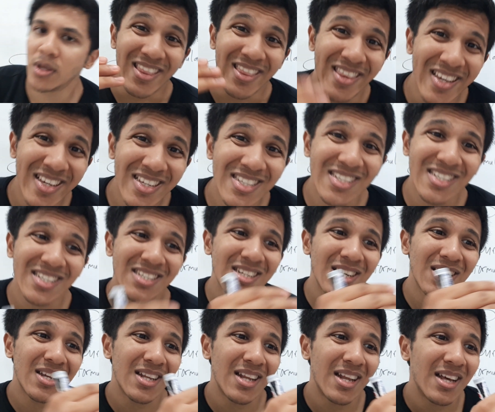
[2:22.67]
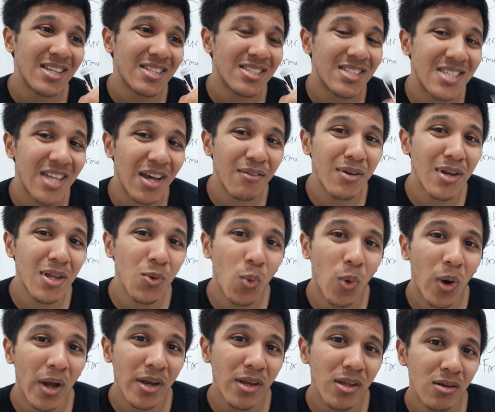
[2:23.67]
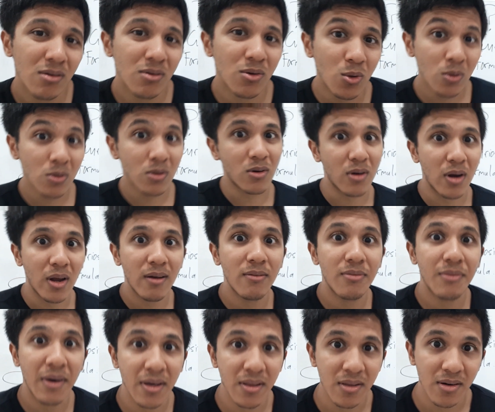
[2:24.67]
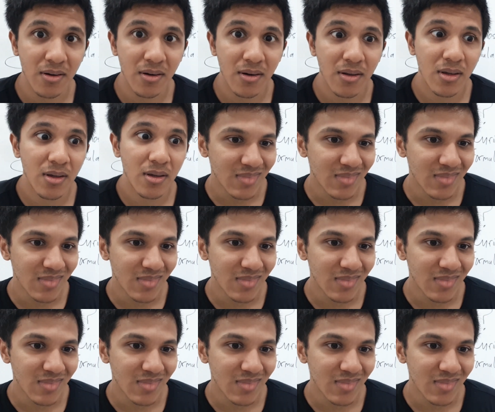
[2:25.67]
This 71-year-old grandfather